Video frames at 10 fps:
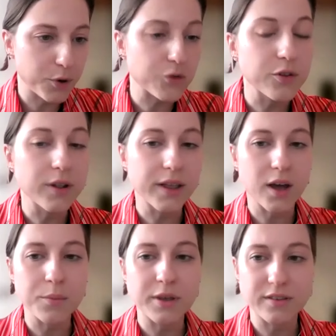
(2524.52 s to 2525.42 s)
personal
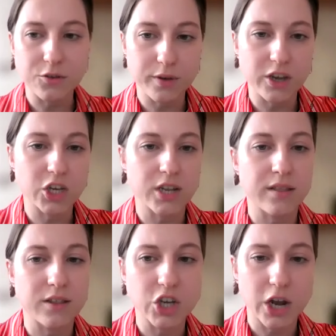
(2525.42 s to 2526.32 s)
economic situation
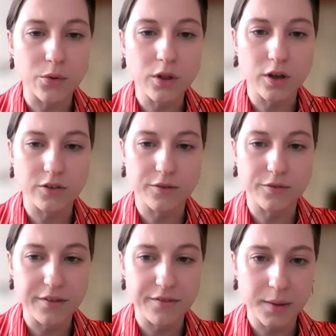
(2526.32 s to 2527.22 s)
and the general cost
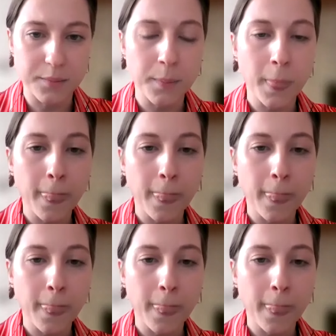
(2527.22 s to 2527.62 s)
of living.